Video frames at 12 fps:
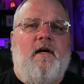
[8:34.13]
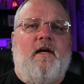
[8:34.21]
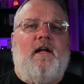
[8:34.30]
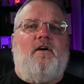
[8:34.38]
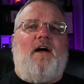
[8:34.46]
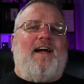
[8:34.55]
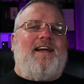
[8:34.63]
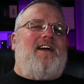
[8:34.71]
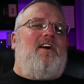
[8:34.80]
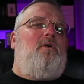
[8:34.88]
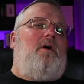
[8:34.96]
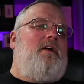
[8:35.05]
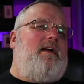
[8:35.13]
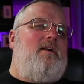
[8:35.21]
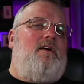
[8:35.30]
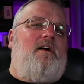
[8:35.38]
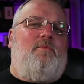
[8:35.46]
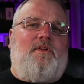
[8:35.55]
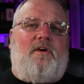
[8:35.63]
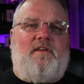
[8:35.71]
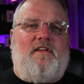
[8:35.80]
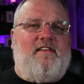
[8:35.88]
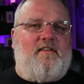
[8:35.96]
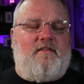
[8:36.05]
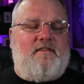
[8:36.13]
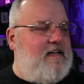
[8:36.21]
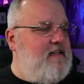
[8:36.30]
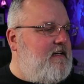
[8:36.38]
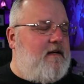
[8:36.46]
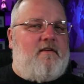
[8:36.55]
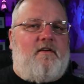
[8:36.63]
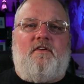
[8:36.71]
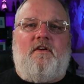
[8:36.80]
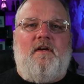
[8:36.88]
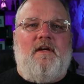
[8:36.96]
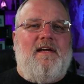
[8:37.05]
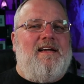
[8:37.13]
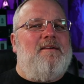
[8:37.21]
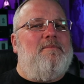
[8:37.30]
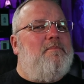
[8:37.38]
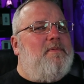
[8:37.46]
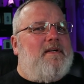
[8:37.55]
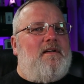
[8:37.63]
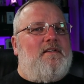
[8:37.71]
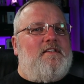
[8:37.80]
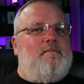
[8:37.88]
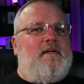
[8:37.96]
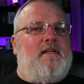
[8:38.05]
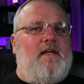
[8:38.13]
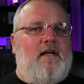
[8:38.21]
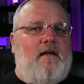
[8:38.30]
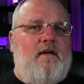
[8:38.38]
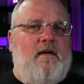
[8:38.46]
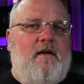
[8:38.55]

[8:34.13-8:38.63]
You know, I could go on and on with all these little details, um, but ultimately,